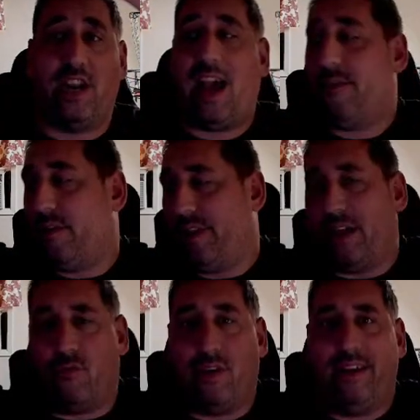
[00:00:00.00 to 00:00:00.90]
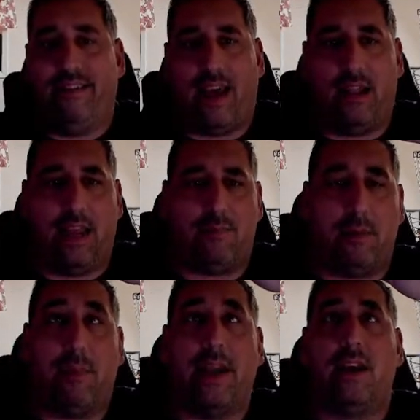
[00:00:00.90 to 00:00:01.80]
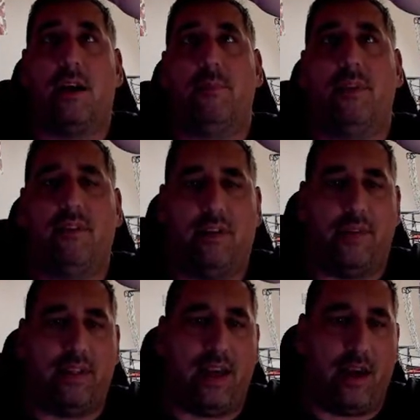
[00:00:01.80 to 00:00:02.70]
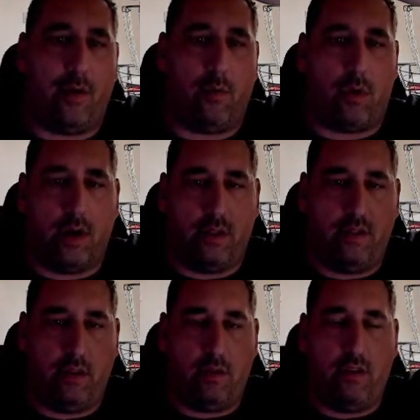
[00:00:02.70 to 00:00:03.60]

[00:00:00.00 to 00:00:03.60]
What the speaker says: I haven't even like reset like my mic up and stuff like that how I wanted to.